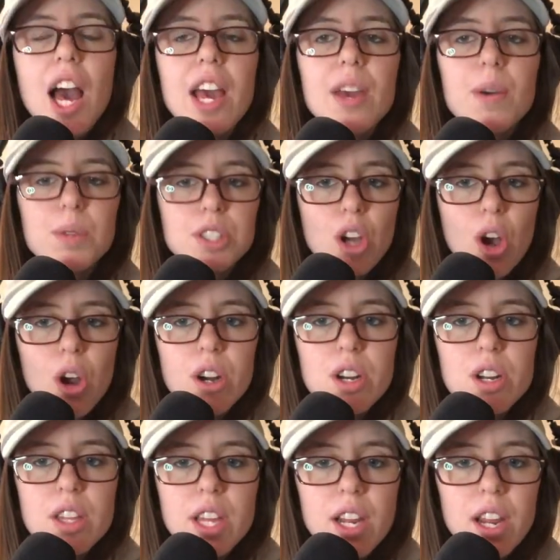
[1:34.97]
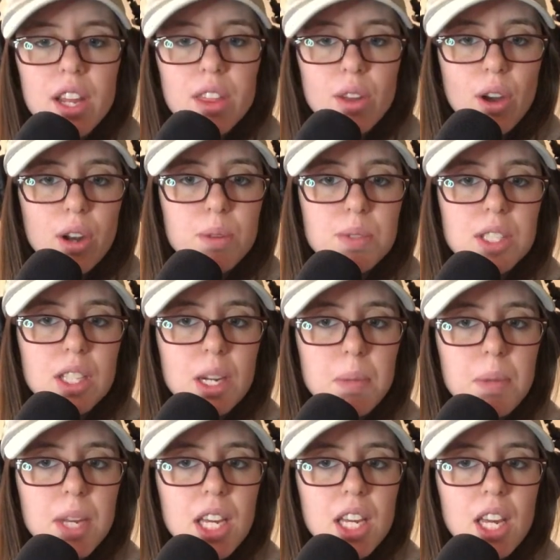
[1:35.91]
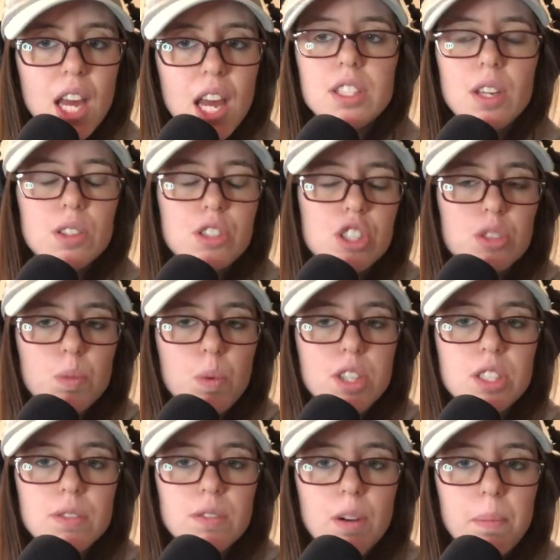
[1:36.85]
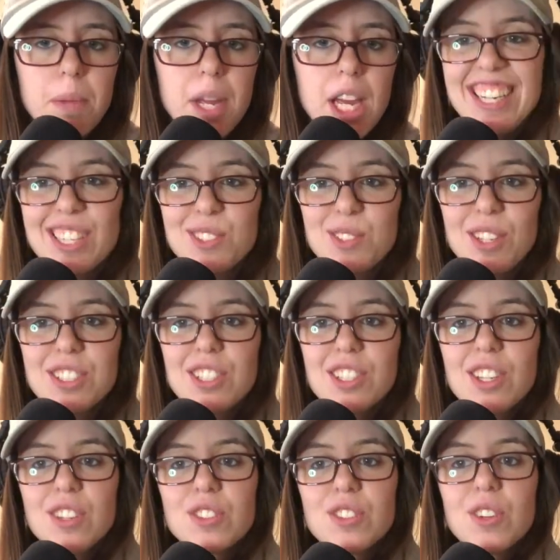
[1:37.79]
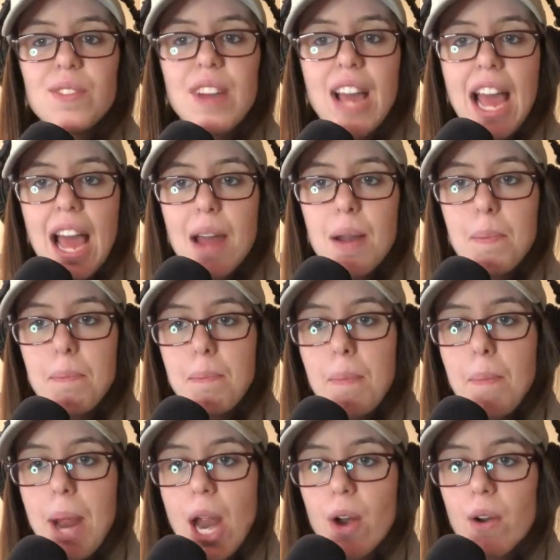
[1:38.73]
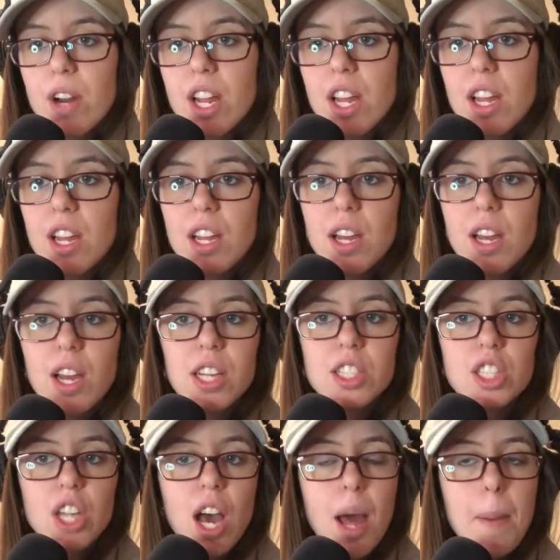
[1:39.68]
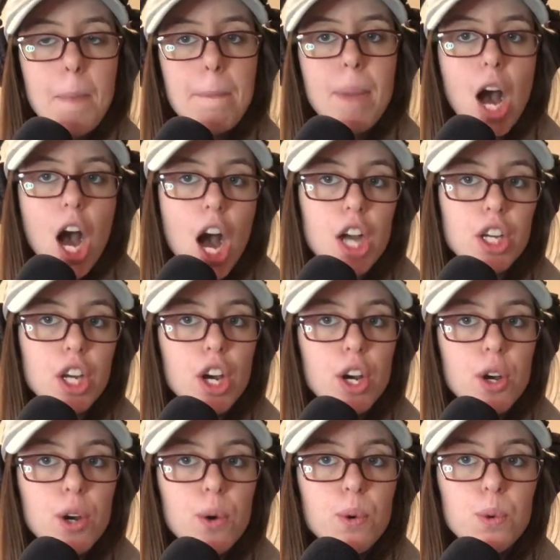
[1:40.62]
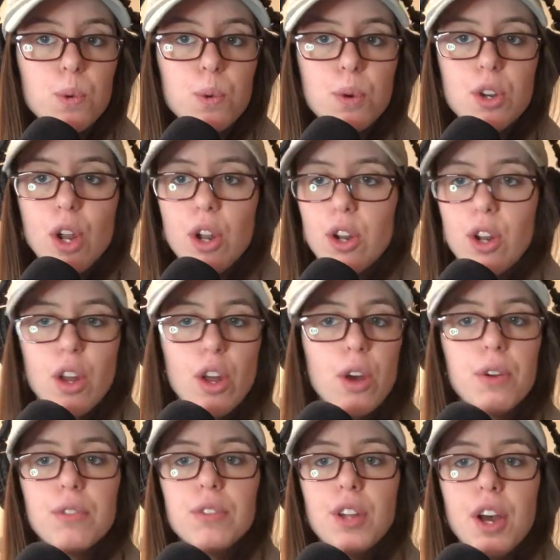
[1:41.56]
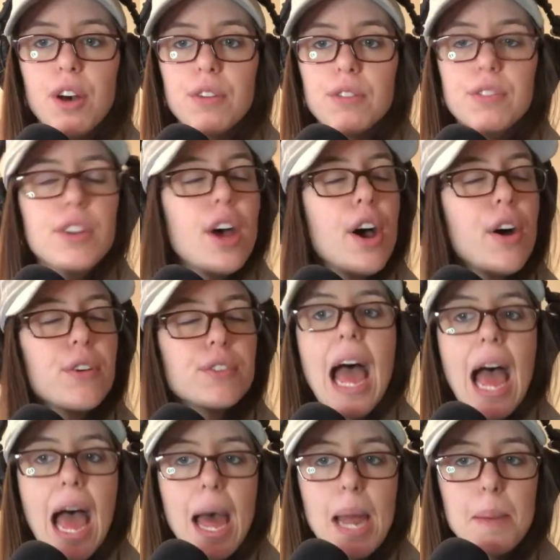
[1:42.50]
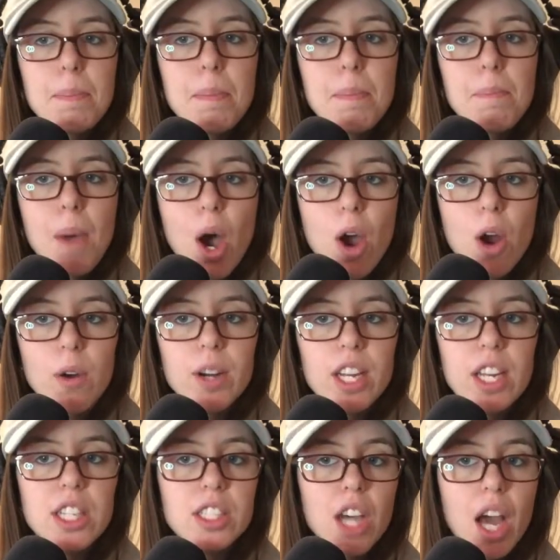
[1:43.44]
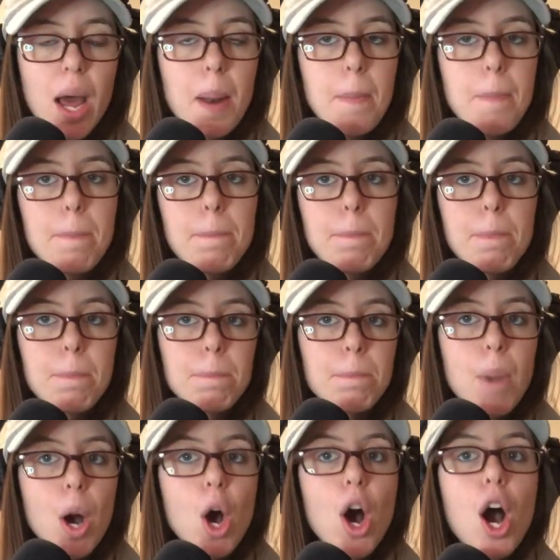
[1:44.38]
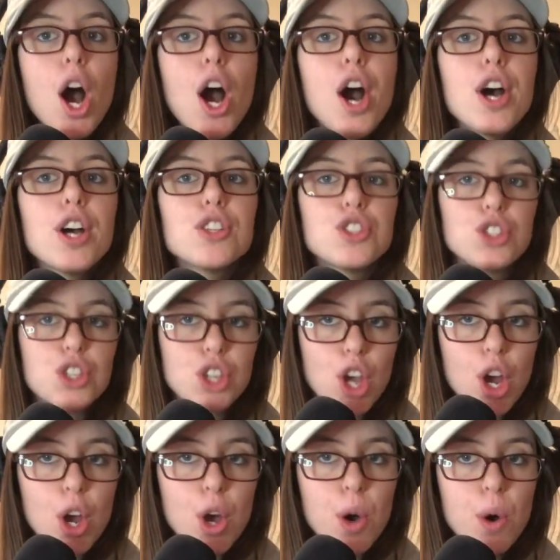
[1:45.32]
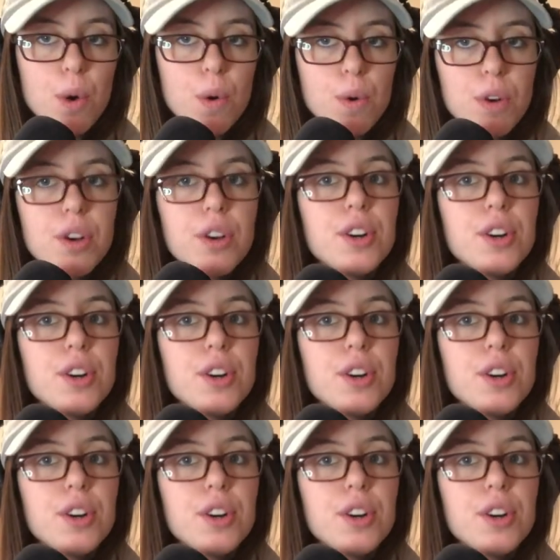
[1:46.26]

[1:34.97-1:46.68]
It was harder than I thought it was gonna be, and it just wasn't for me. Next question comes from at mary.pago. No, no, no, no, no. At mari.paggio.